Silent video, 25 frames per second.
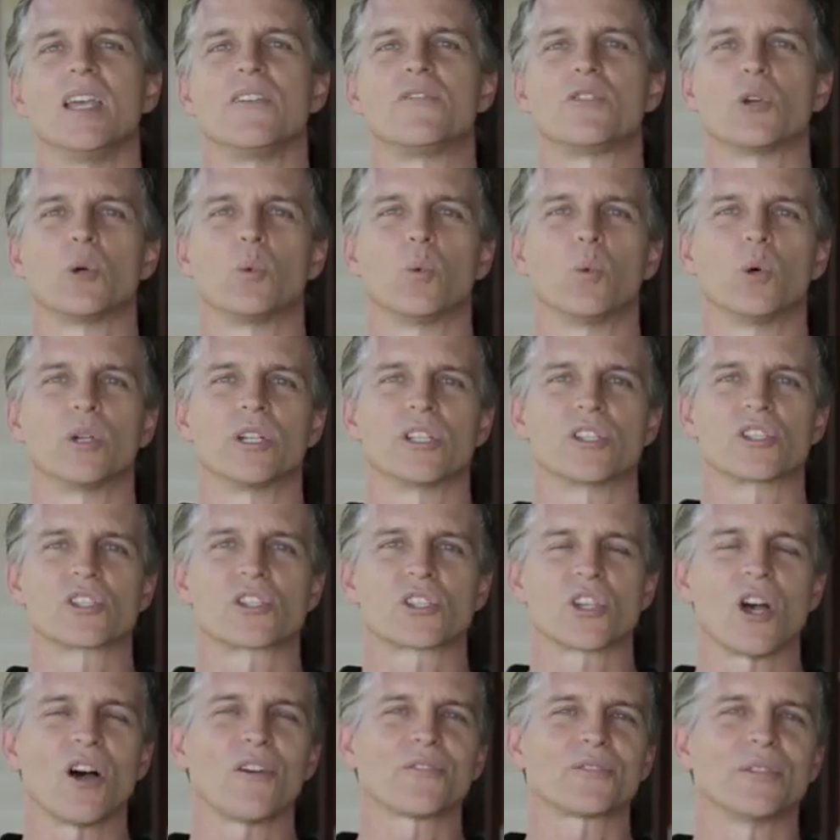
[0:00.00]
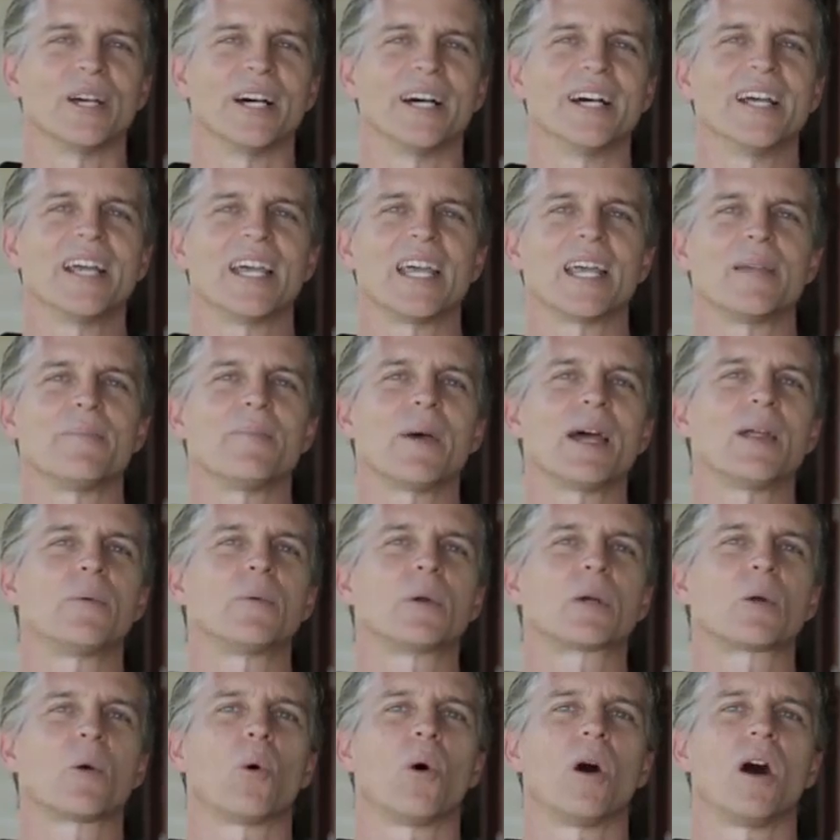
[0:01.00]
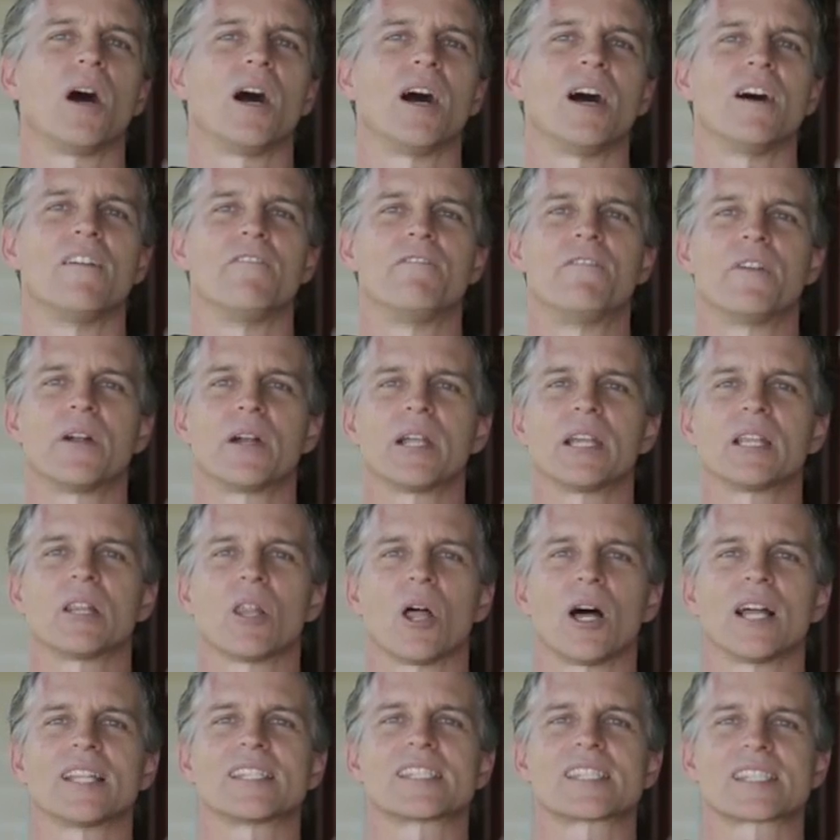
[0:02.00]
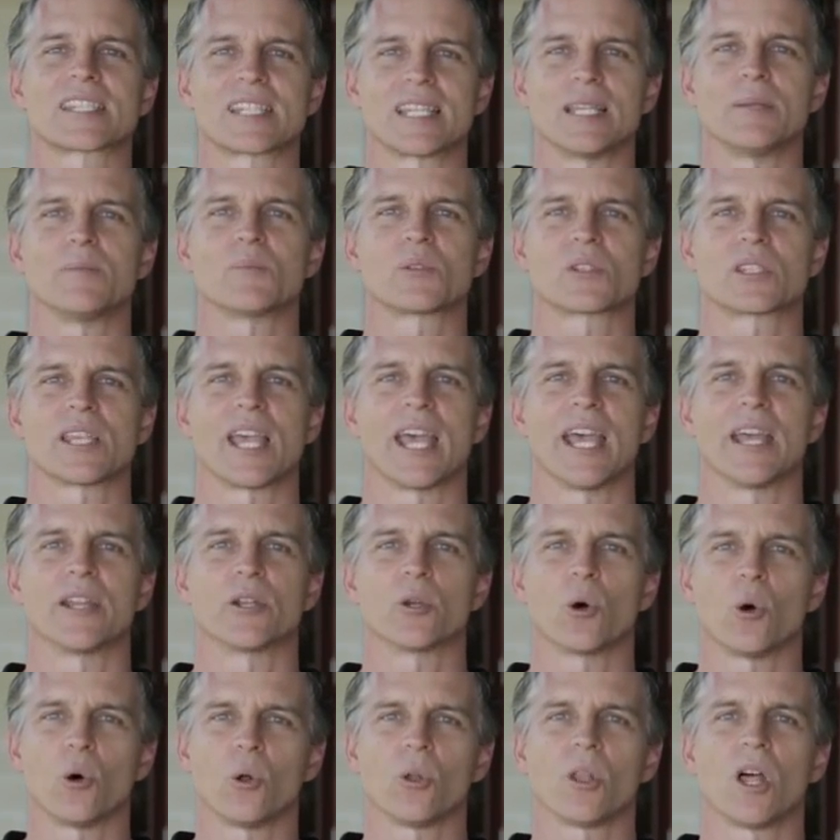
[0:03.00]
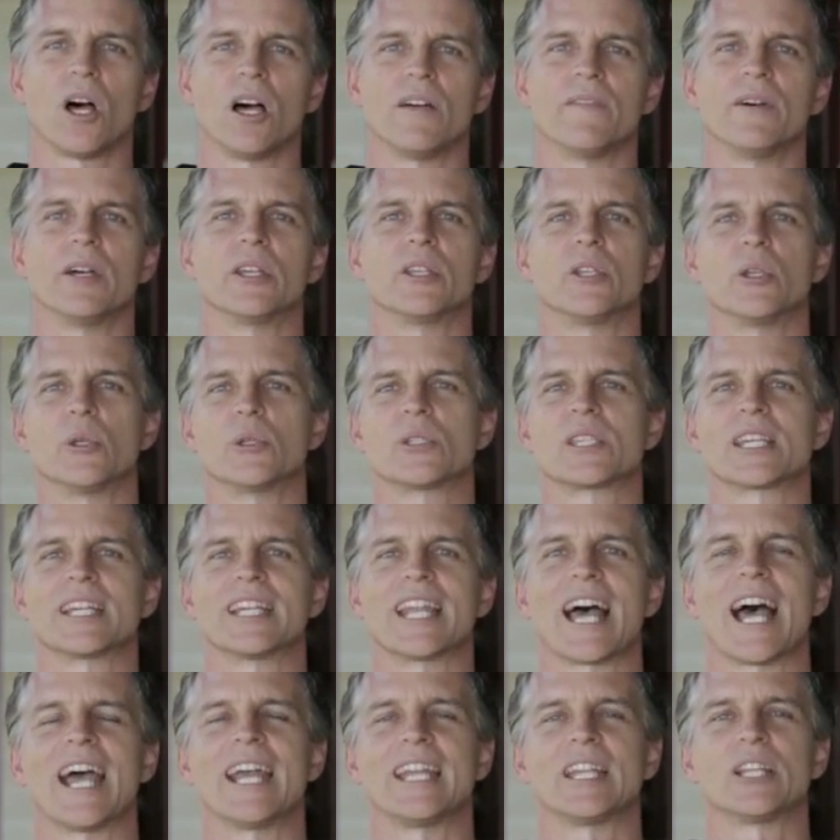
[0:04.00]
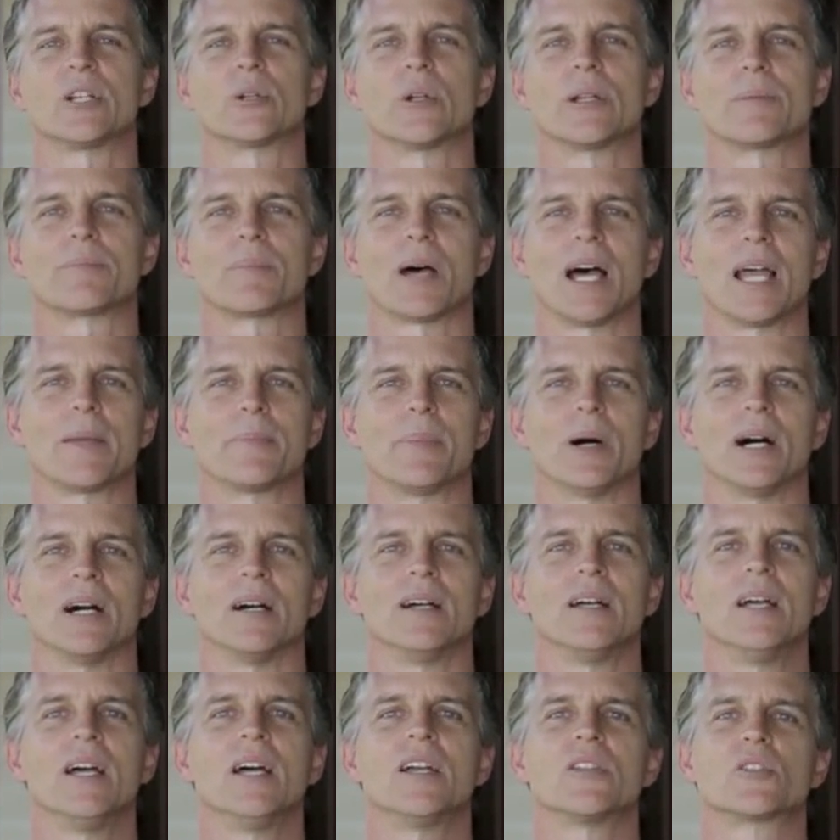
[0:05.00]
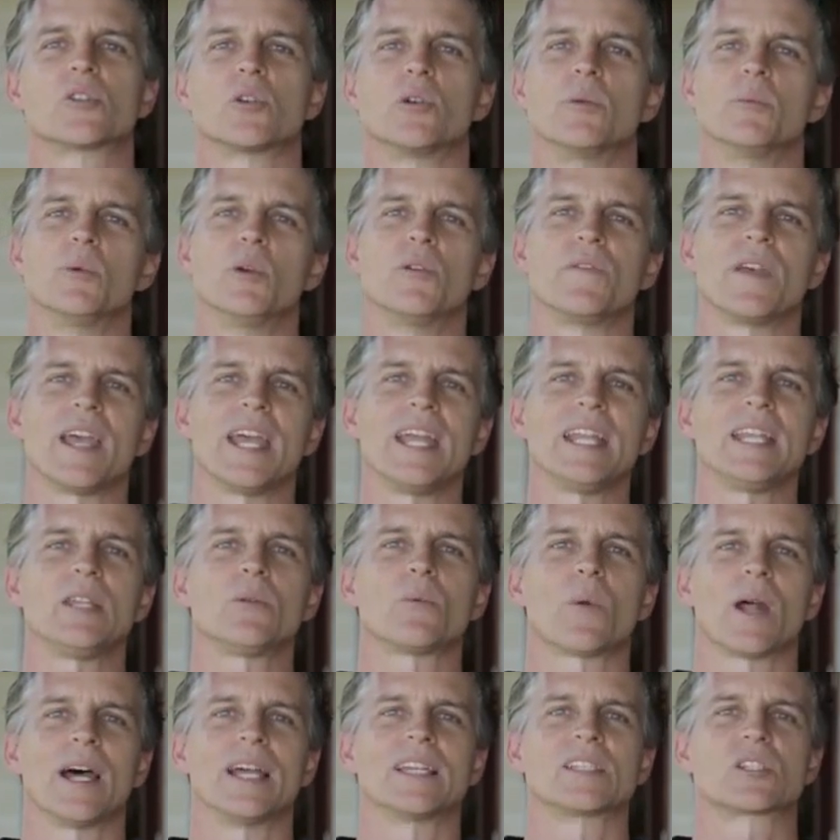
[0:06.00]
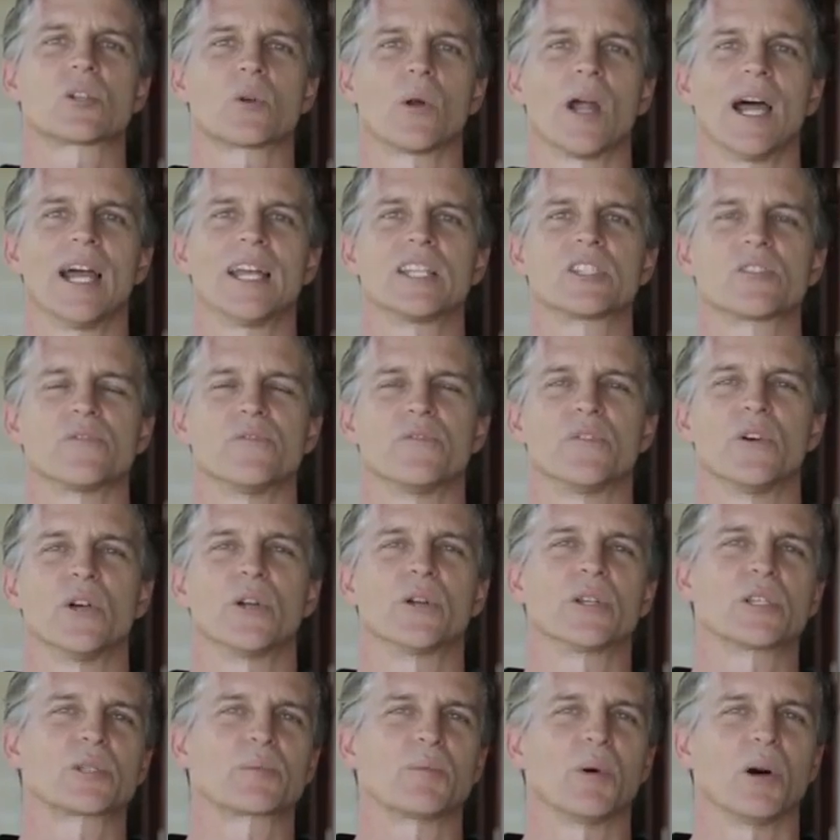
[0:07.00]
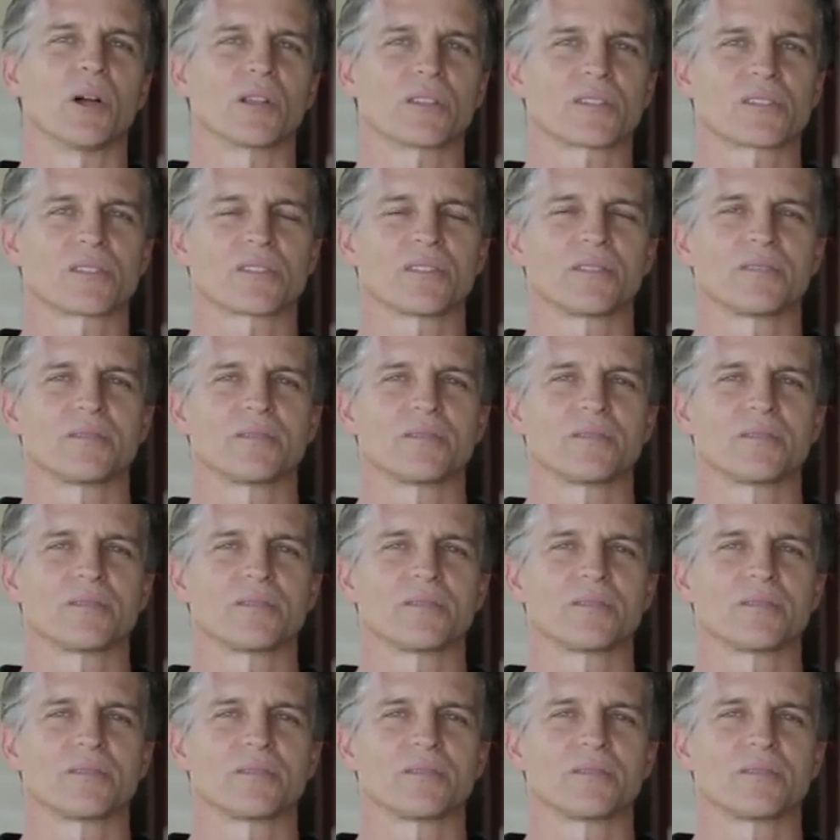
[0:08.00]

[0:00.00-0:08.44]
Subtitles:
If your wood is softer, it may require a very light skim sand all over using an 80 grit paper to remove any raised grains and furry spots.